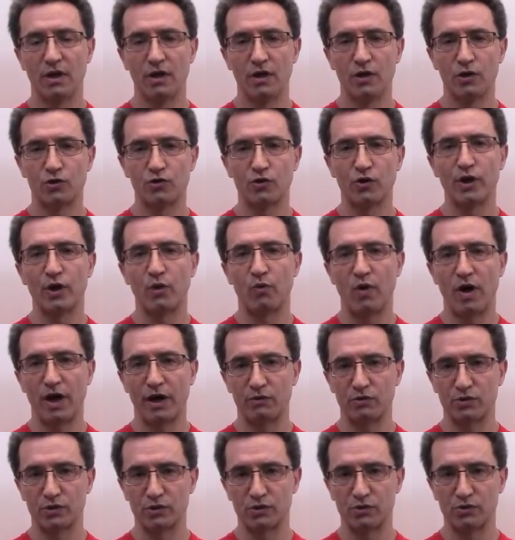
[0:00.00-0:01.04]

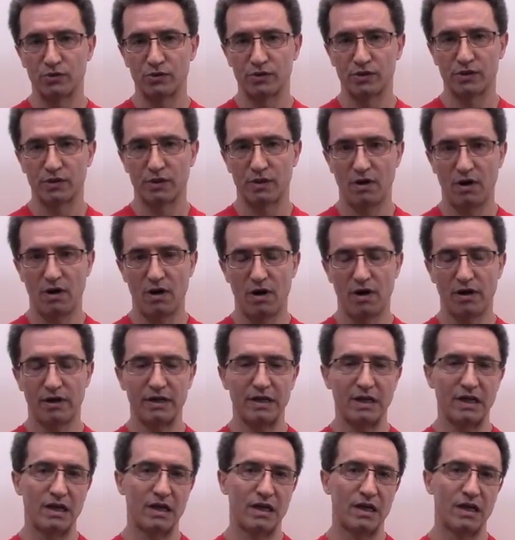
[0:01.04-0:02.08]
coronaviruses are
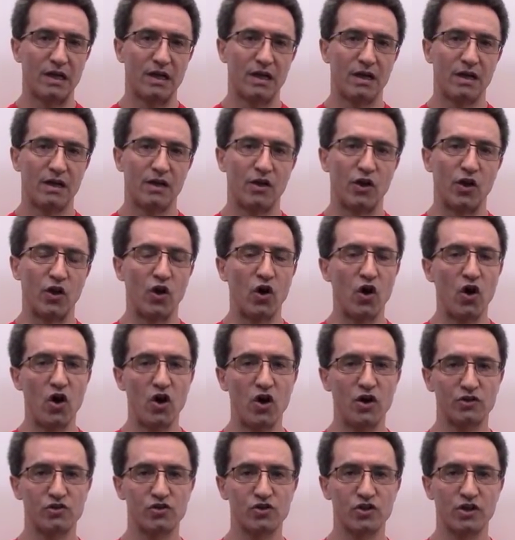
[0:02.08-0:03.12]
a
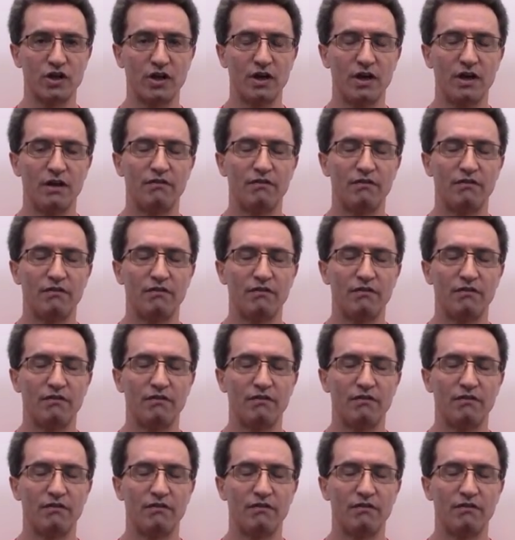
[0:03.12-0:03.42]
large